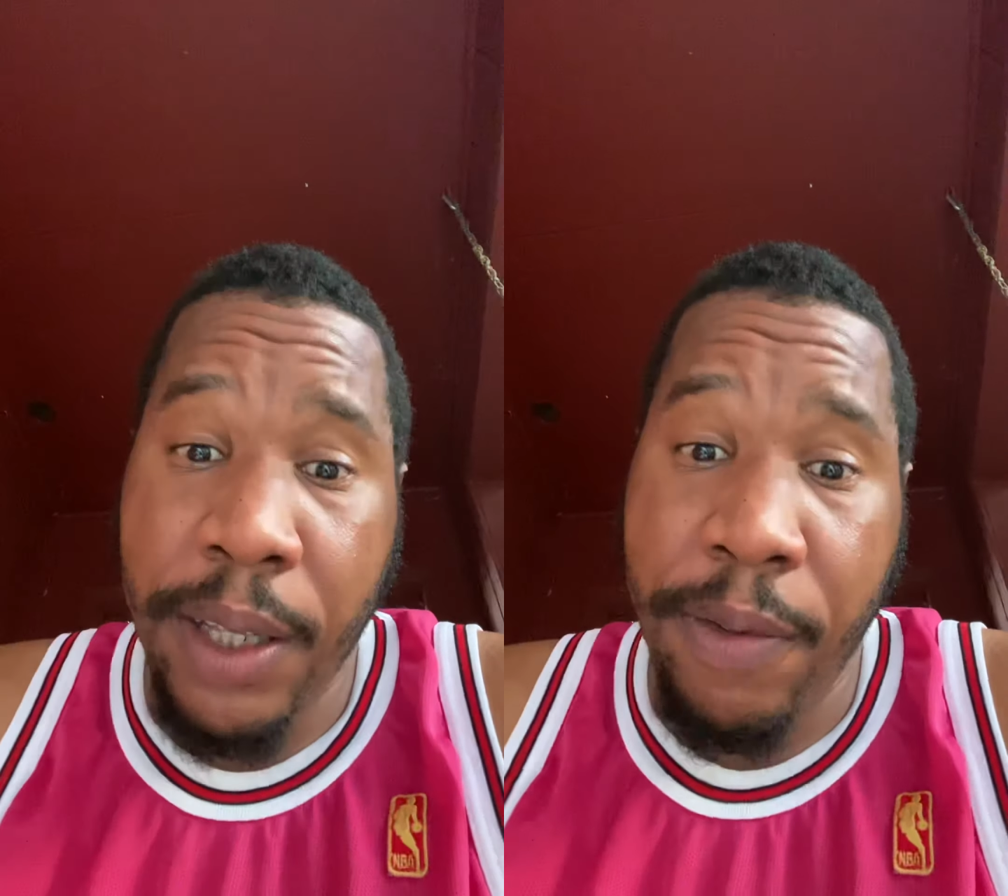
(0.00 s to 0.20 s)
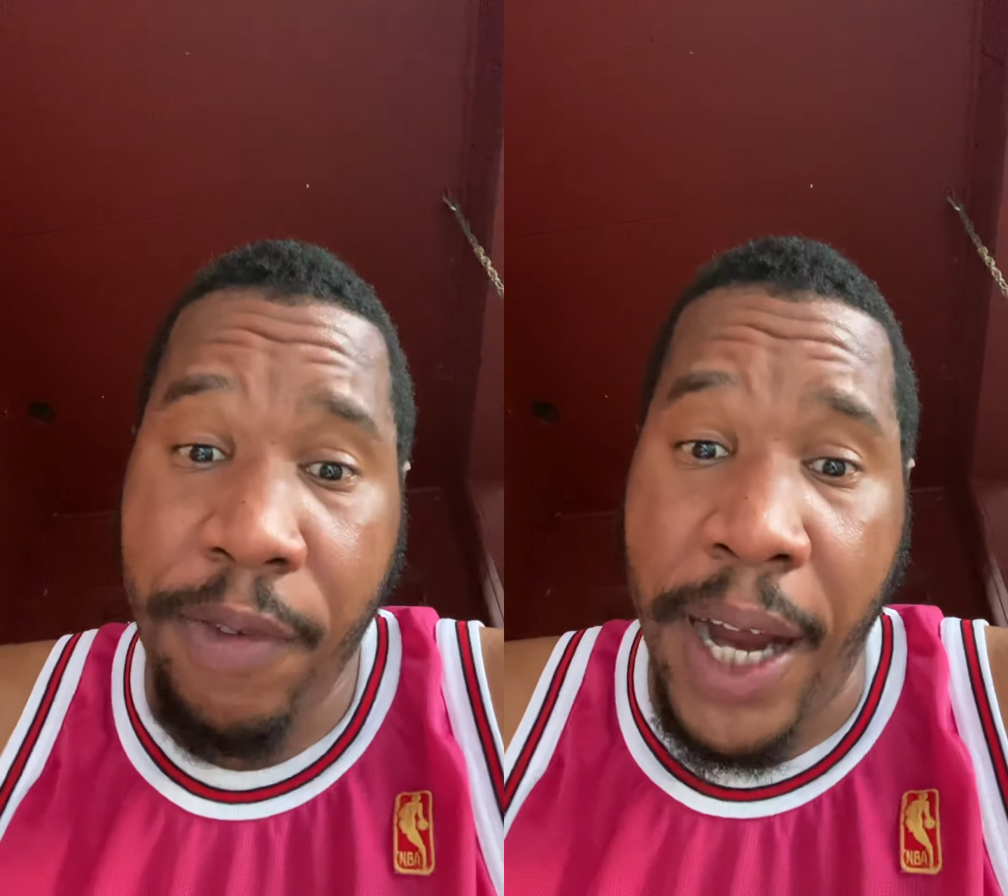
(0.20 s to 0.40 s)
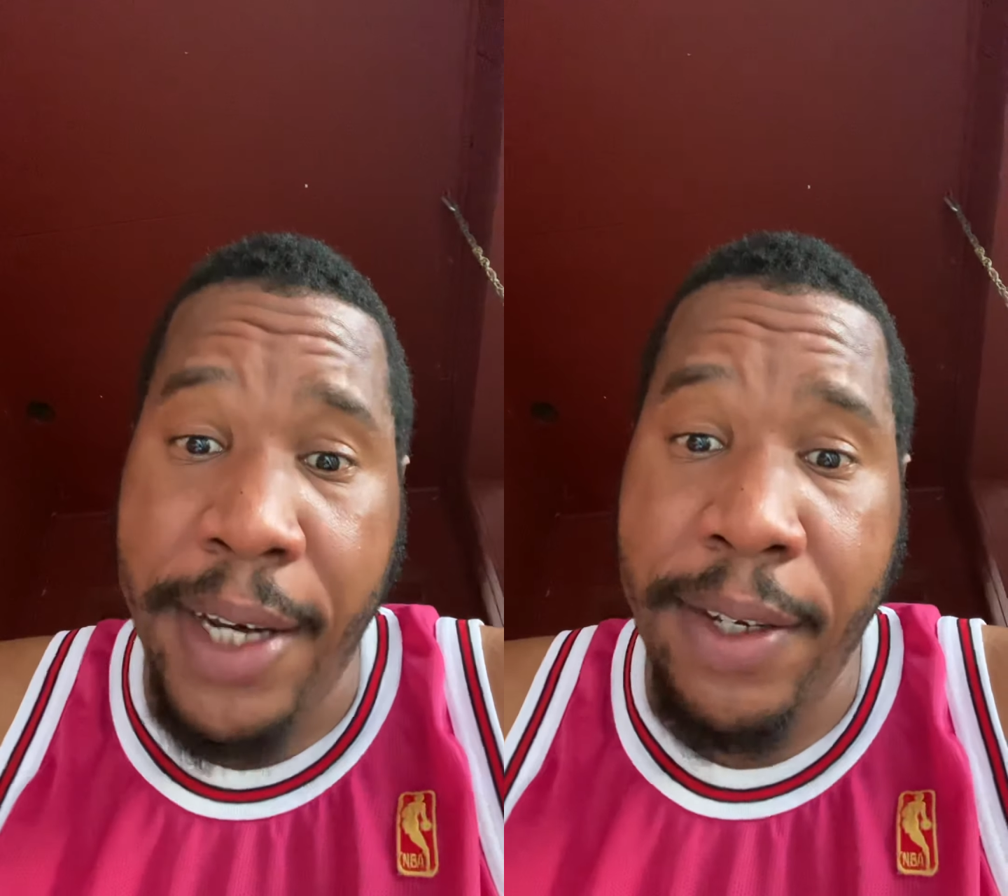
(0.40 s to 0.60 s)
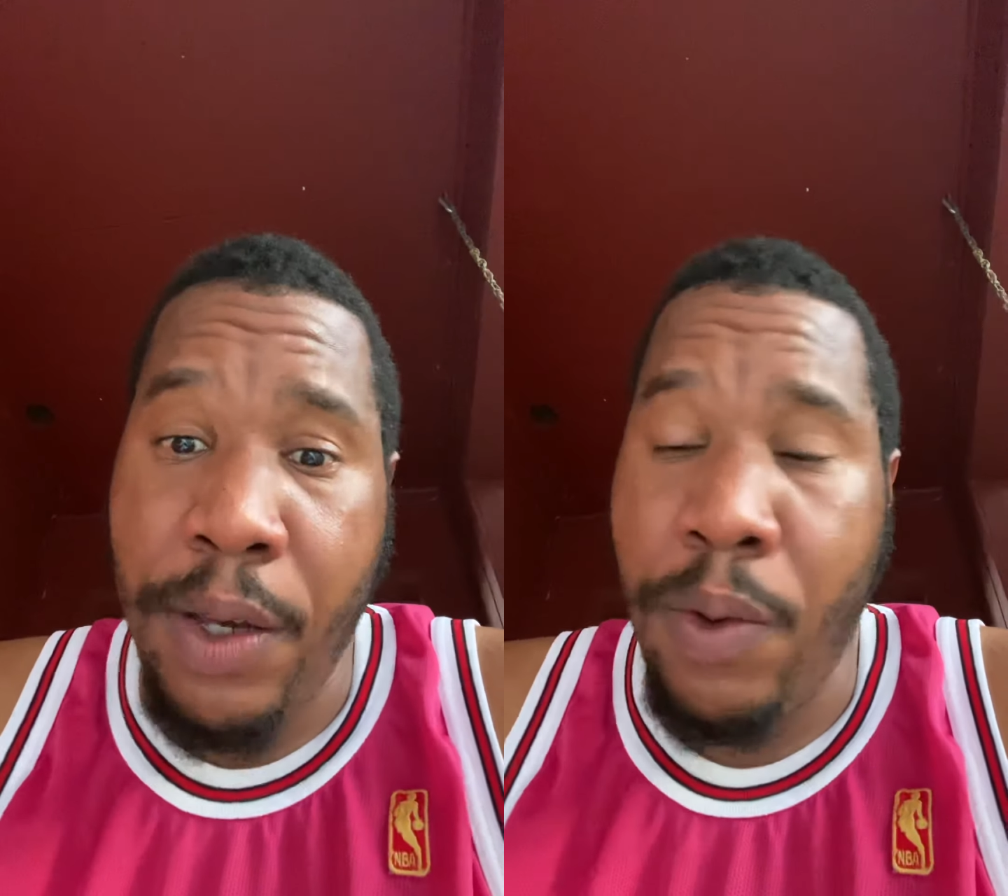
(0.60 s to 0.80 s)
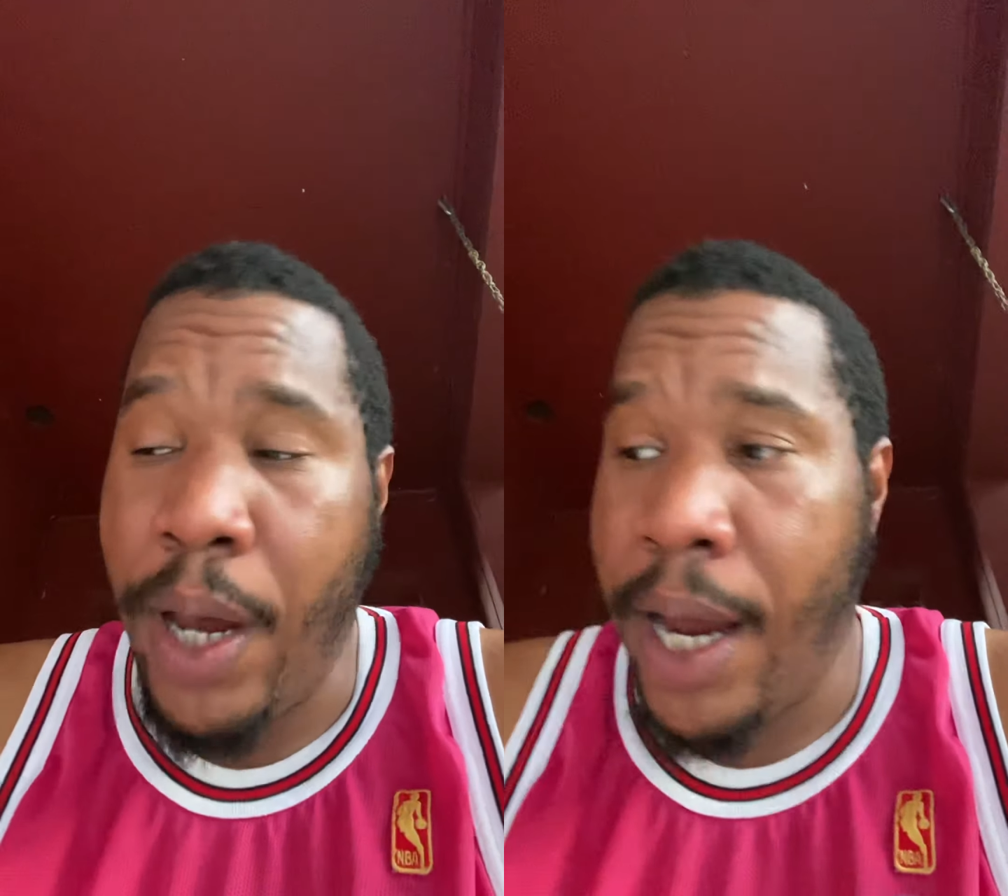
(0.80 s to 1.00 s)
the fight to
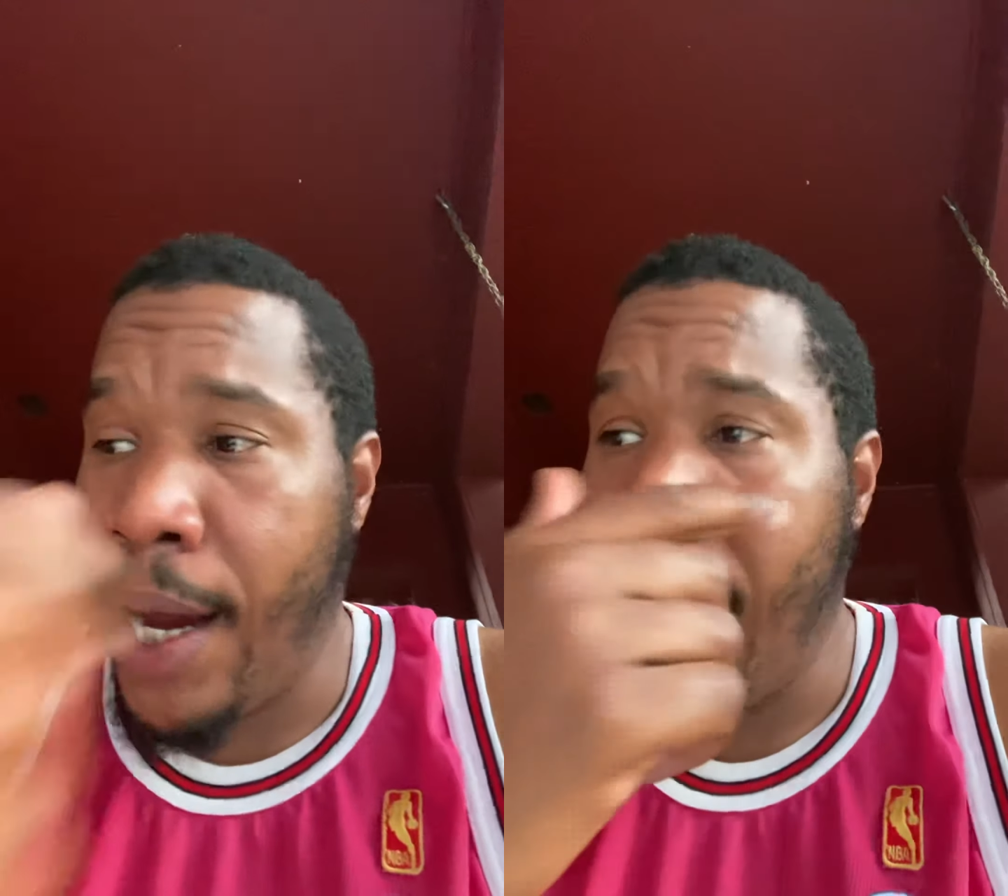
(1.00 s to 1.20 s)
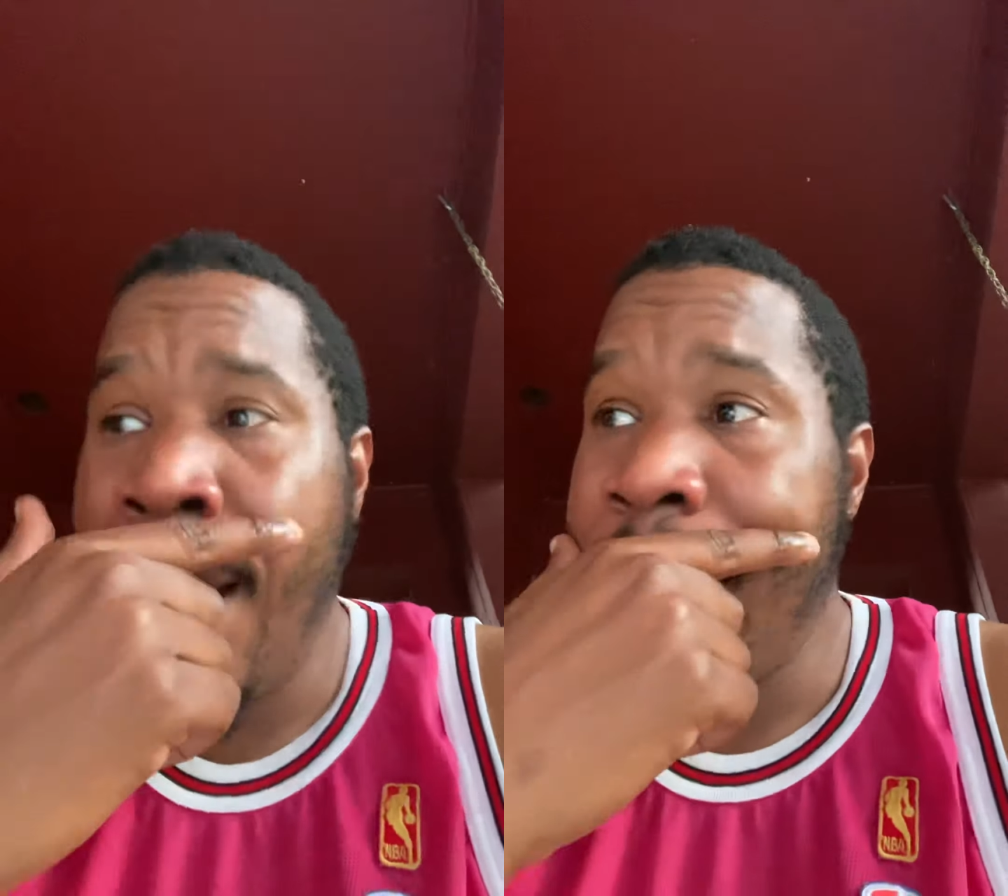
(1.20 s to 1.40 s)
you and